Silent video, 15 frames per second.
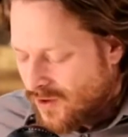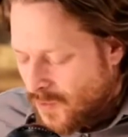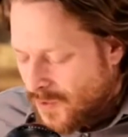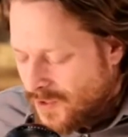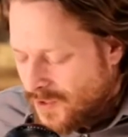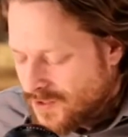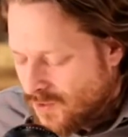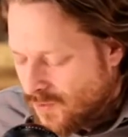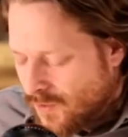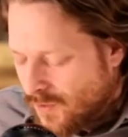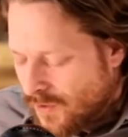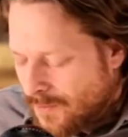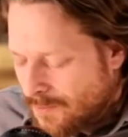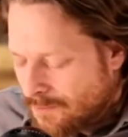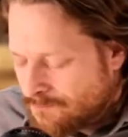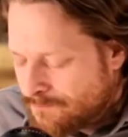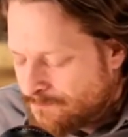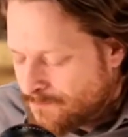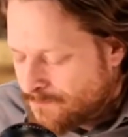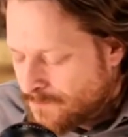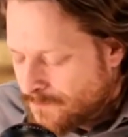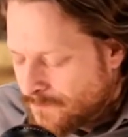our wills, O Lord.
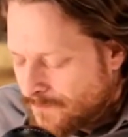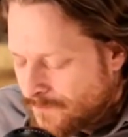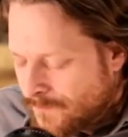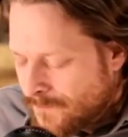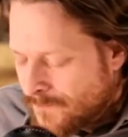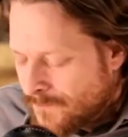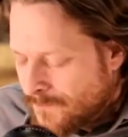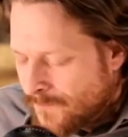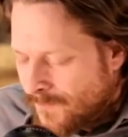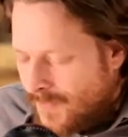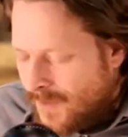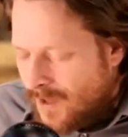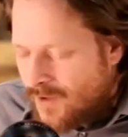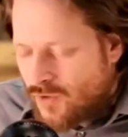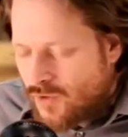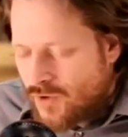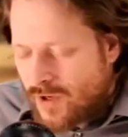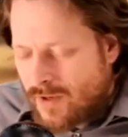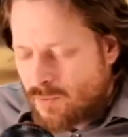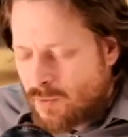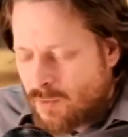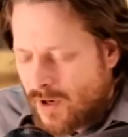In your
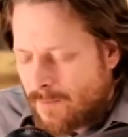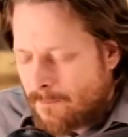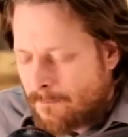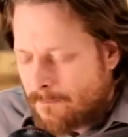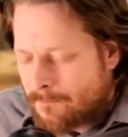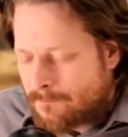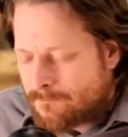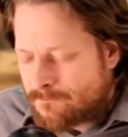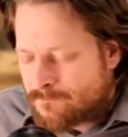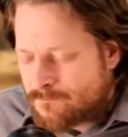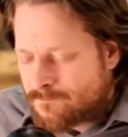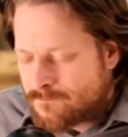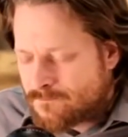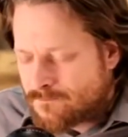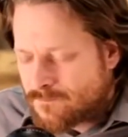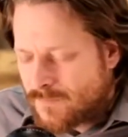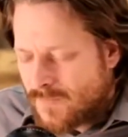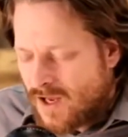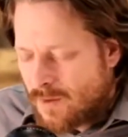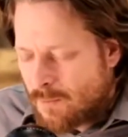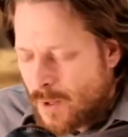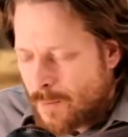name we pray.
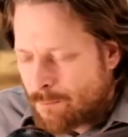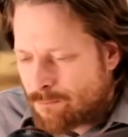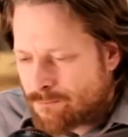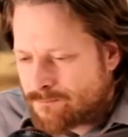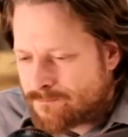Amen.